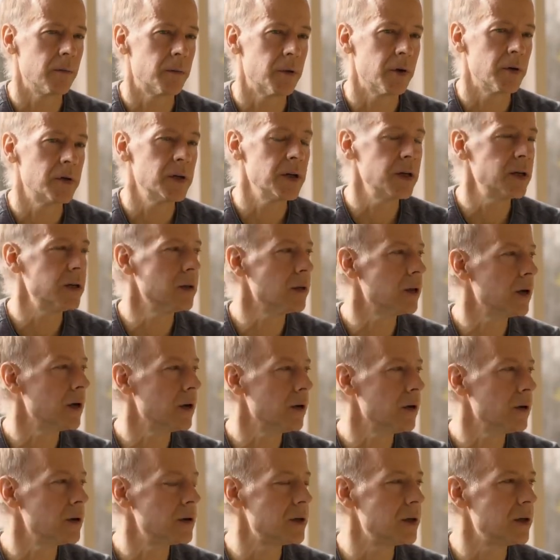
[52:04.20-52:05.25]

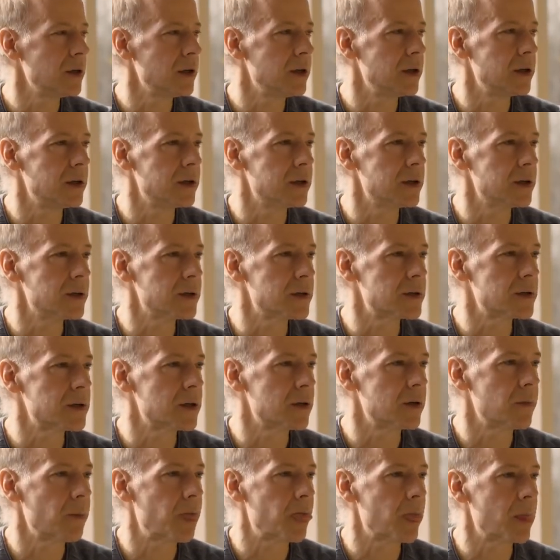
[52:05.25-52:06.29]
Particularity
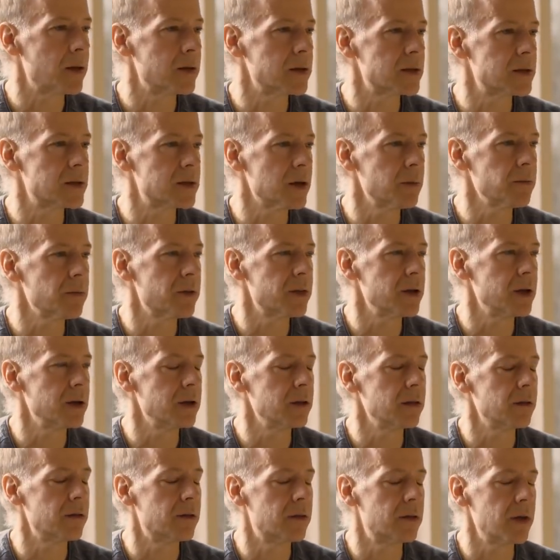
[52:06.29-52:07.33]
is
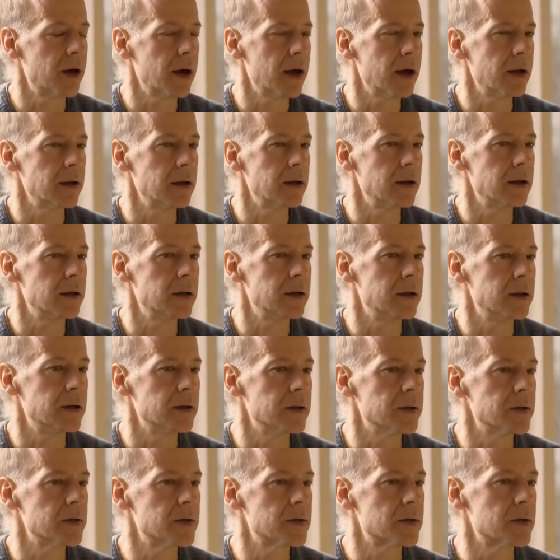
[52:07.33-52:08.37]
something that
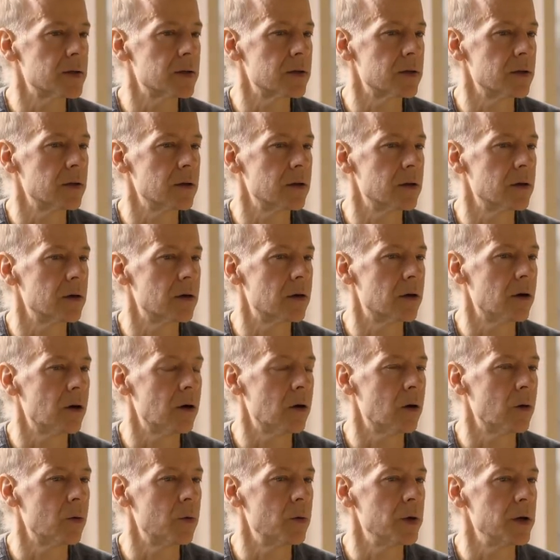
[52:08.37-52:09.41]
is
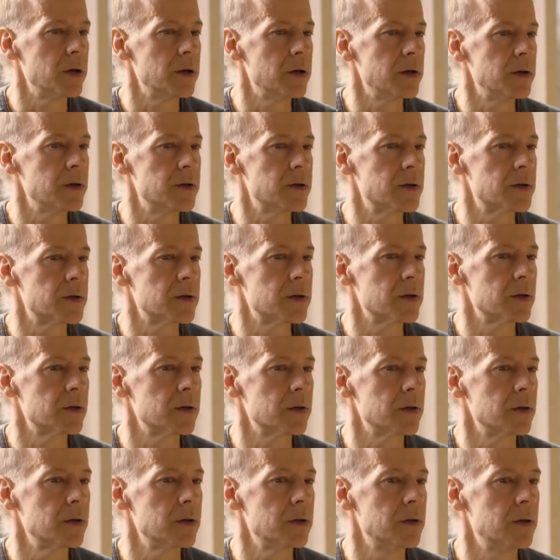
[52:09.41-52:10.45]
always
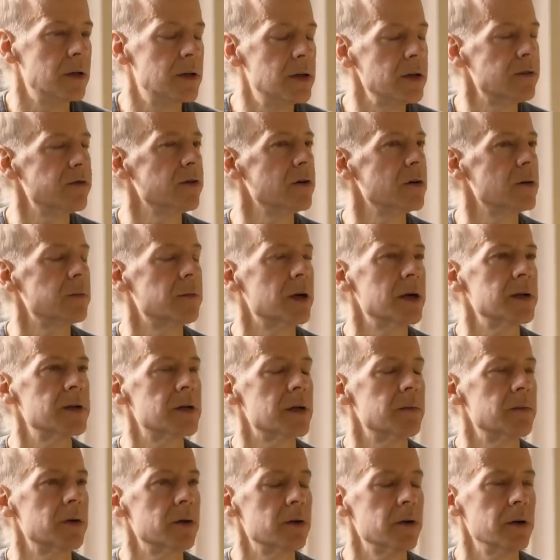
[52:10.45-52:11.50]
different by
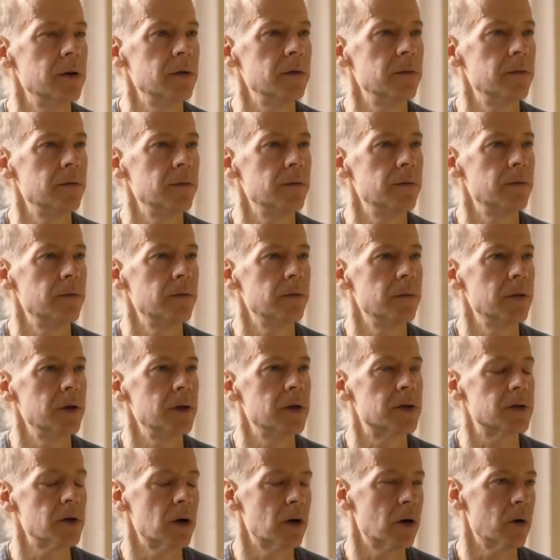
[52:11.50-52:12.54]
some degree.
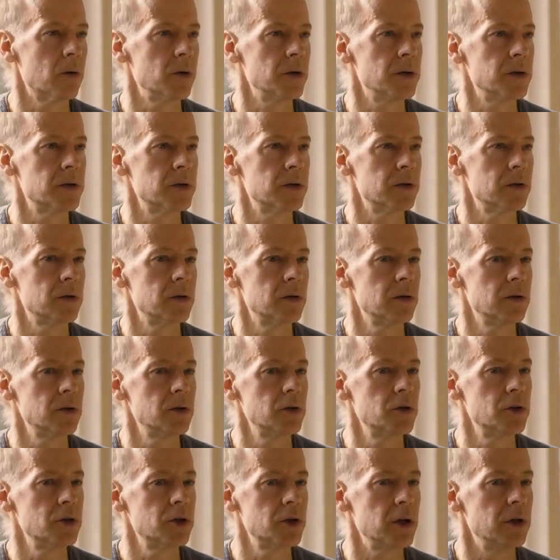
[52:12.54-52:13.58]
It's always
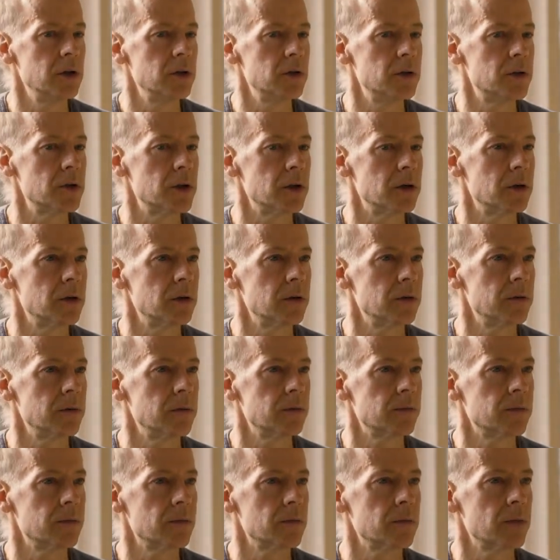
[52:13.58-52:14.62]
changing.
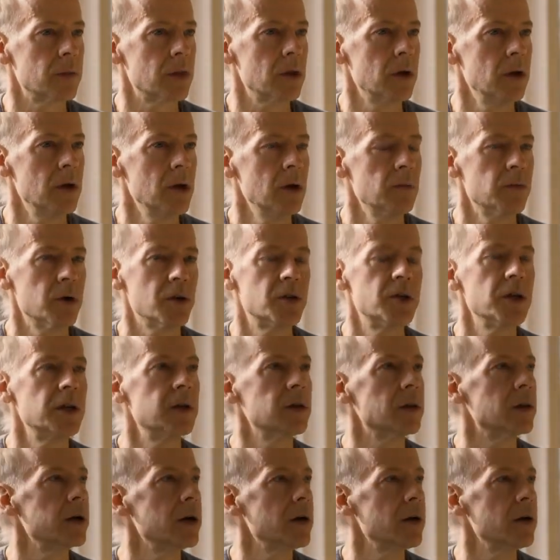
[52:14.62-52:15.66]

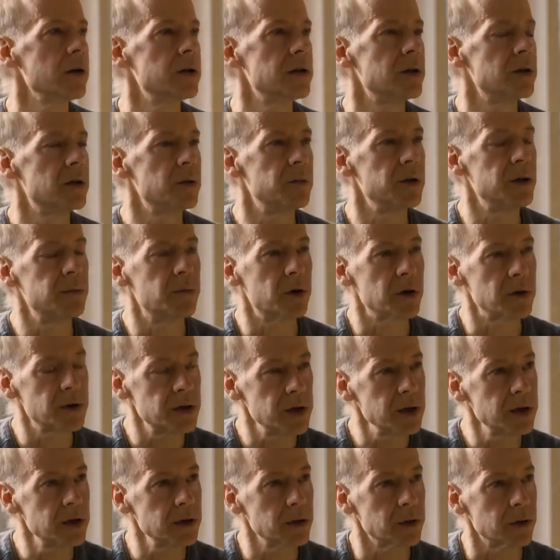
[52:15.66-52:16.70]
Particularity, to be
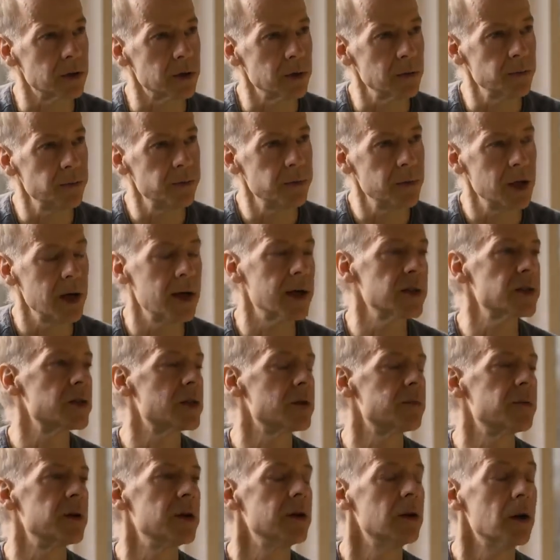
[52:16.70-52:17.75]
particular, has
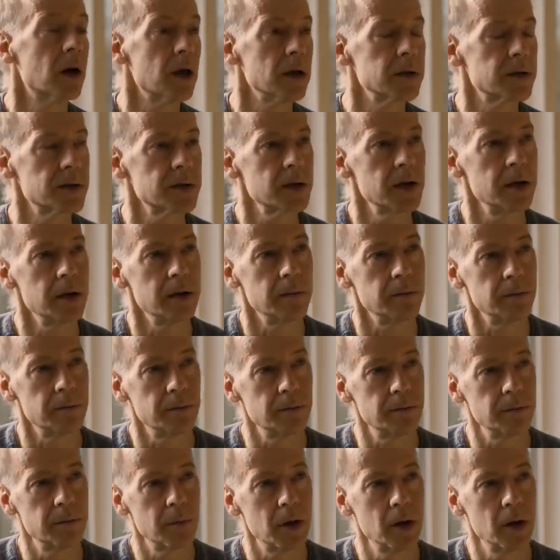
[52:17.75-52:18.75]
to be not same.